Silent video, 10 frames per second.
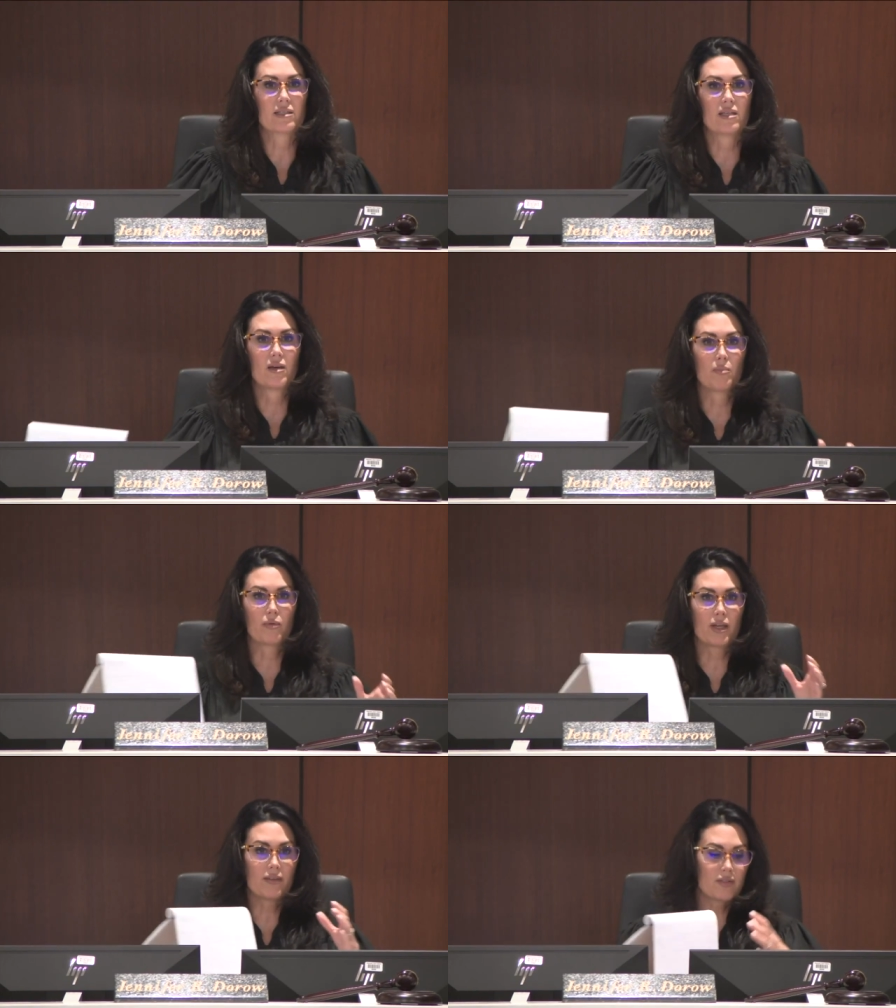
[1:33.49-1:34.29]
and I think
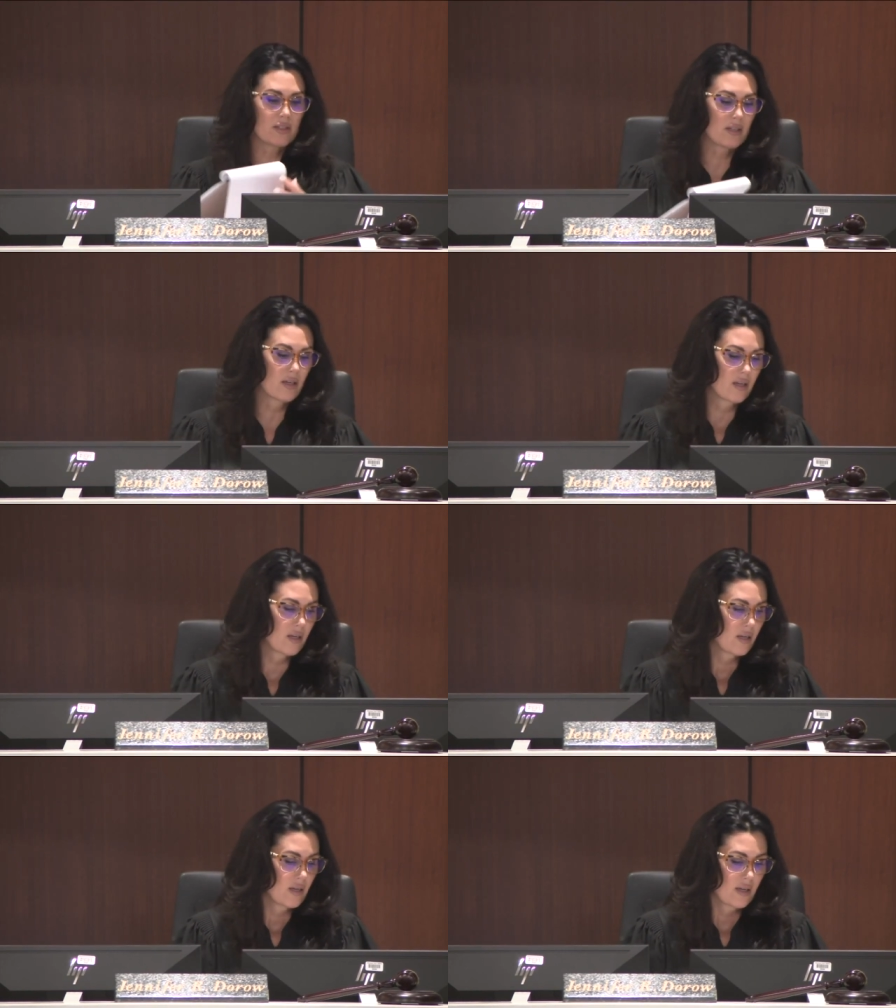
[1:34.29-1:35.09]
when you when you
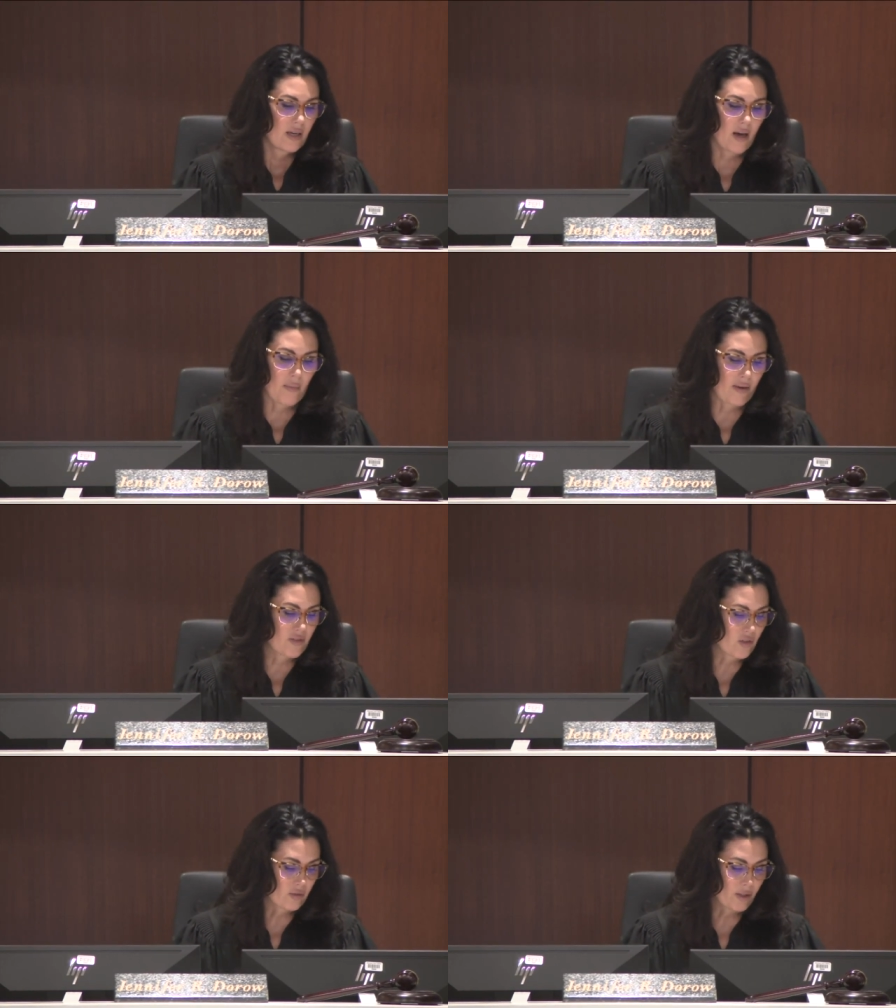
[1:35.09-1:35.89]
see someone doing
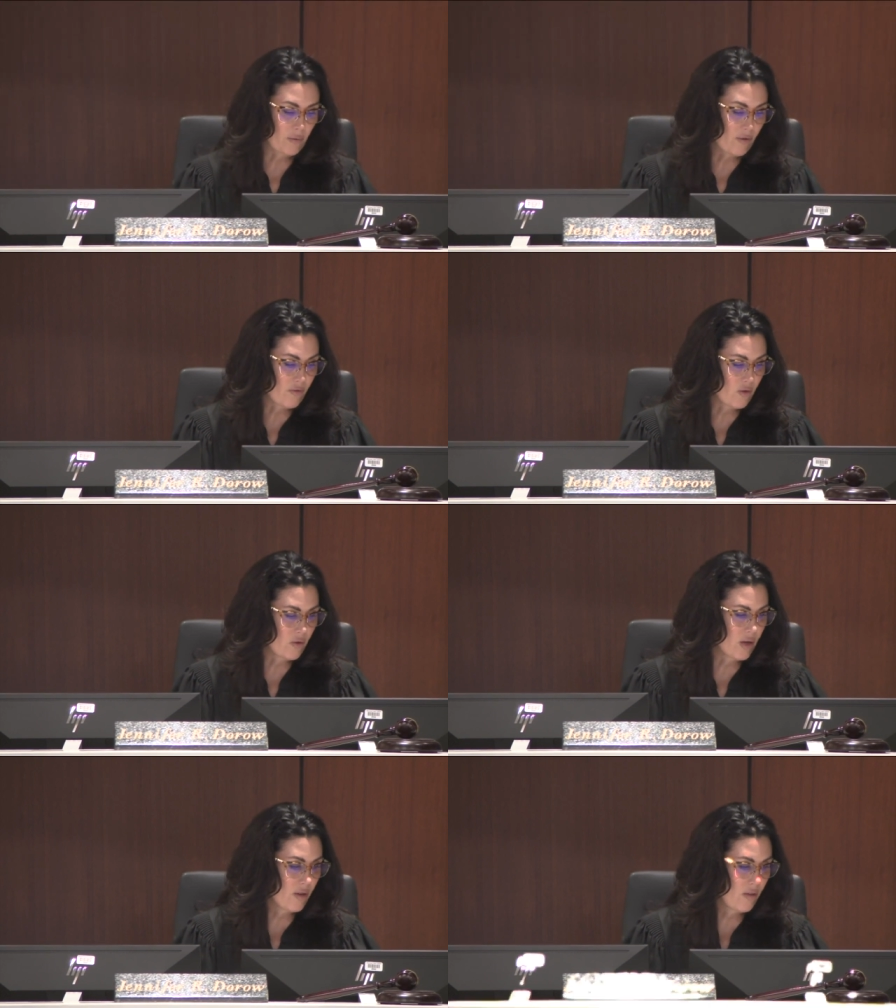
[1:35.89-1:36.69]
something like that, it's
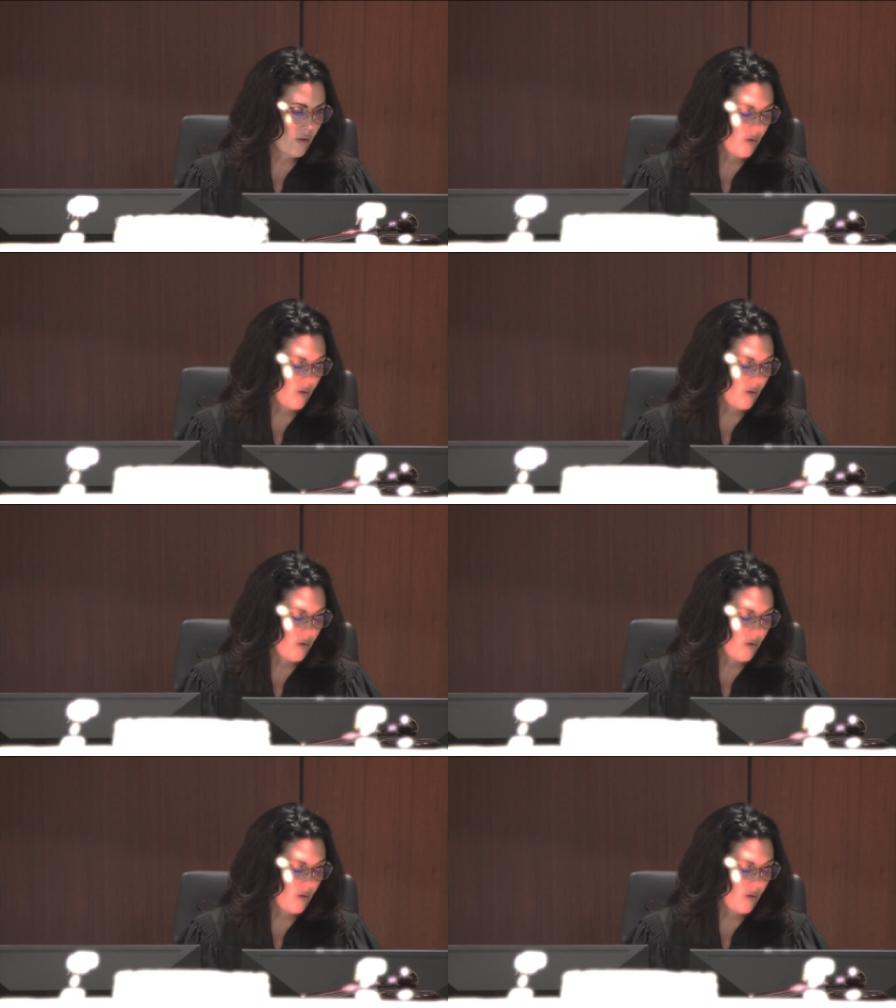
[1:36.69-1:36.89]
important to let